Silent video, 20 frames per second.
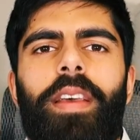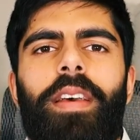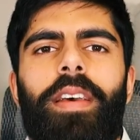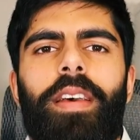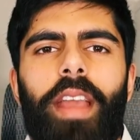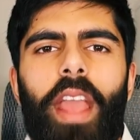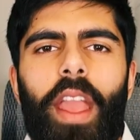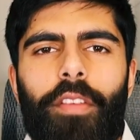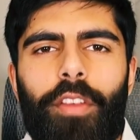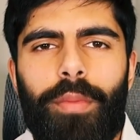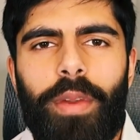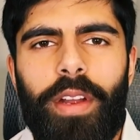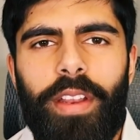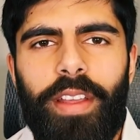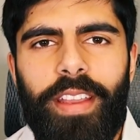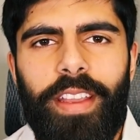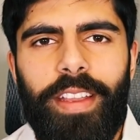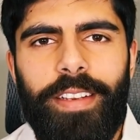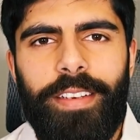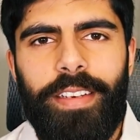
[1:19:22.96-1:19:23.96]
Hey,
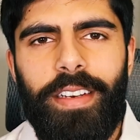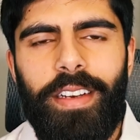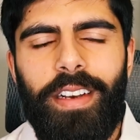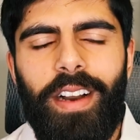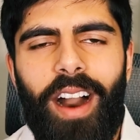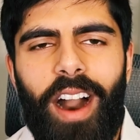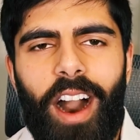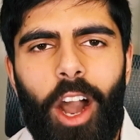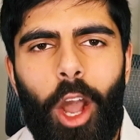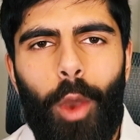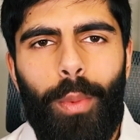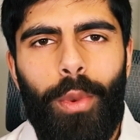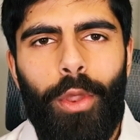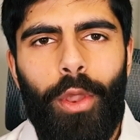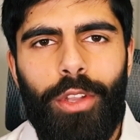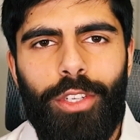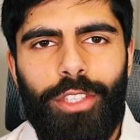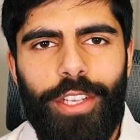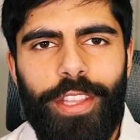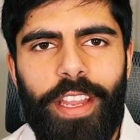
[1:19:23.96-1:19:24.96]
everybody. I hope you
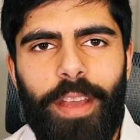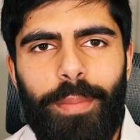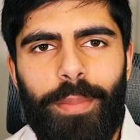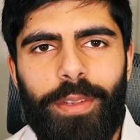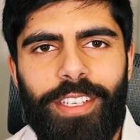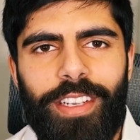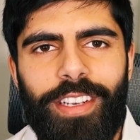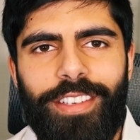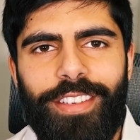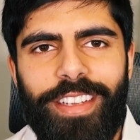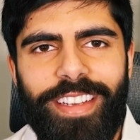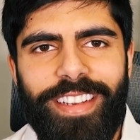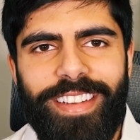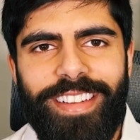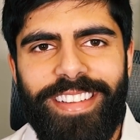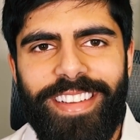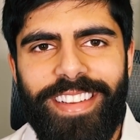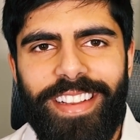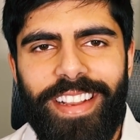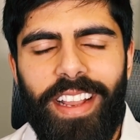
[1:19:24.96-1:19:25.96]
enjoyed that episode.
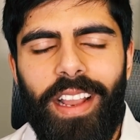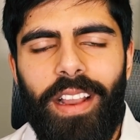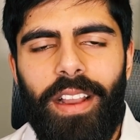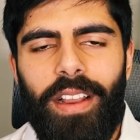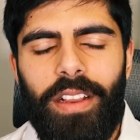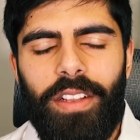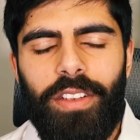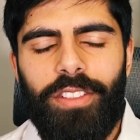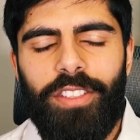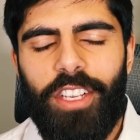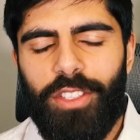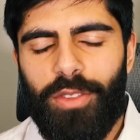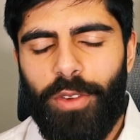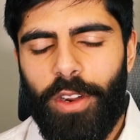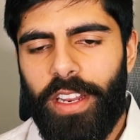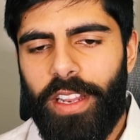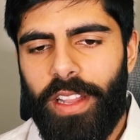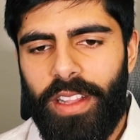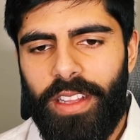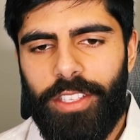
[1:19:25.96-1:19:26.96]
Just
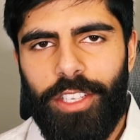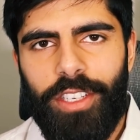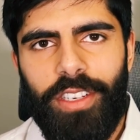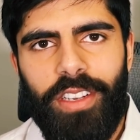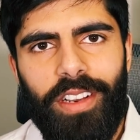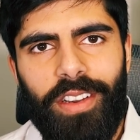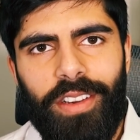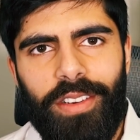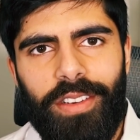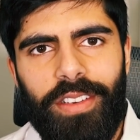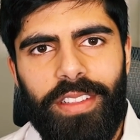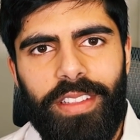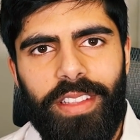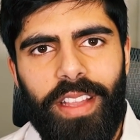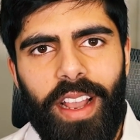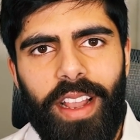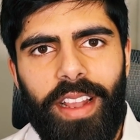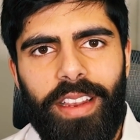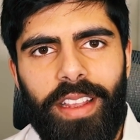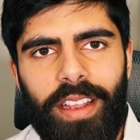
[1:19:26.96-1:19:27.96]
wanted to let you know
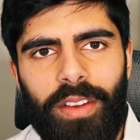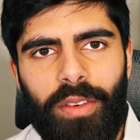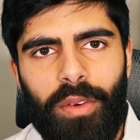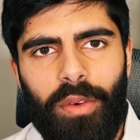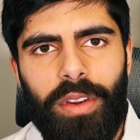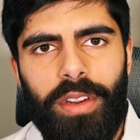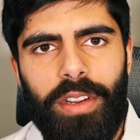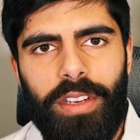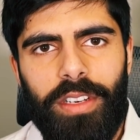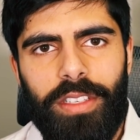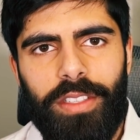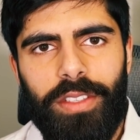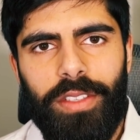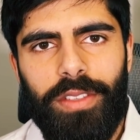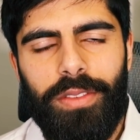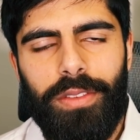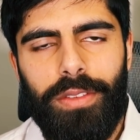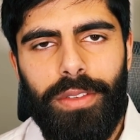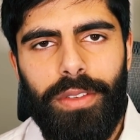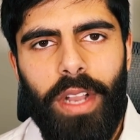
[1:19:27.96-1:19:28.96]
that in order
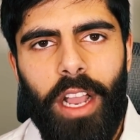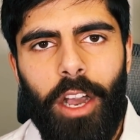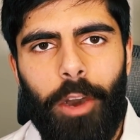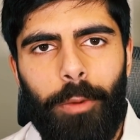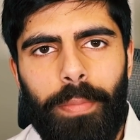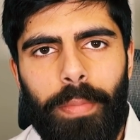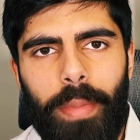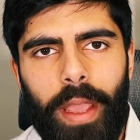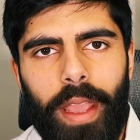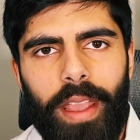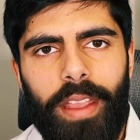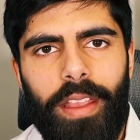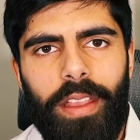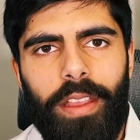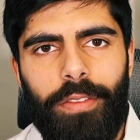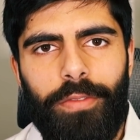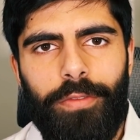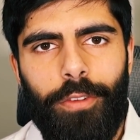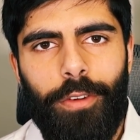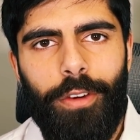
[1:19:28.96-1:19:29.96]
to help pay
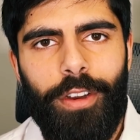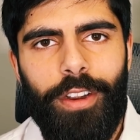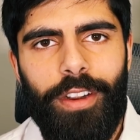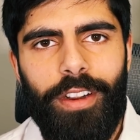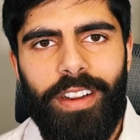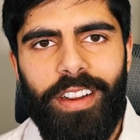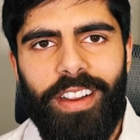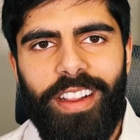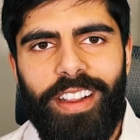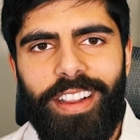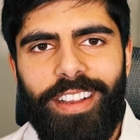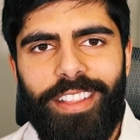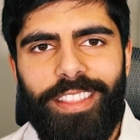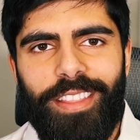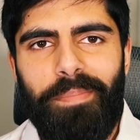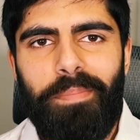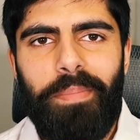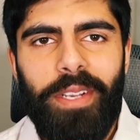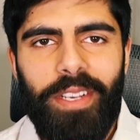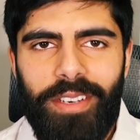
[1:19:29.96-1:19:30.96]
for
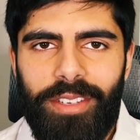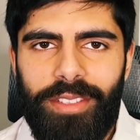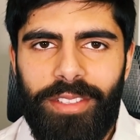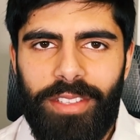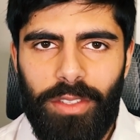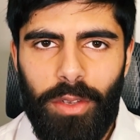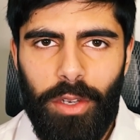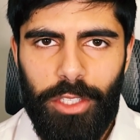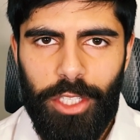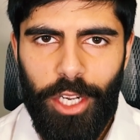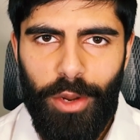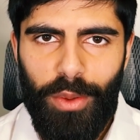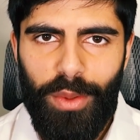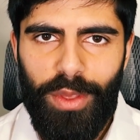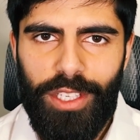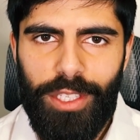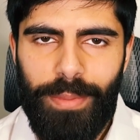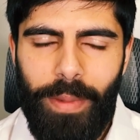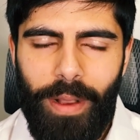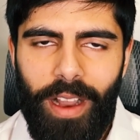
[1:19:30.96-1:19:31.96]
the bills associated with
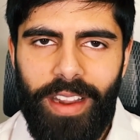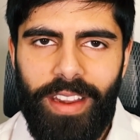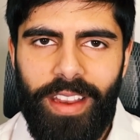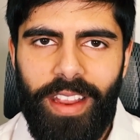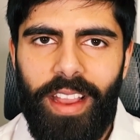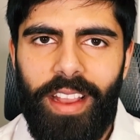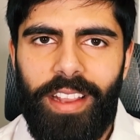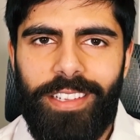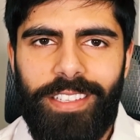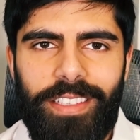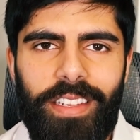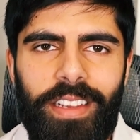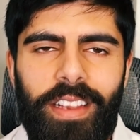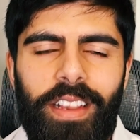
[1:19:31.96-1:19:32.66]
this podcast,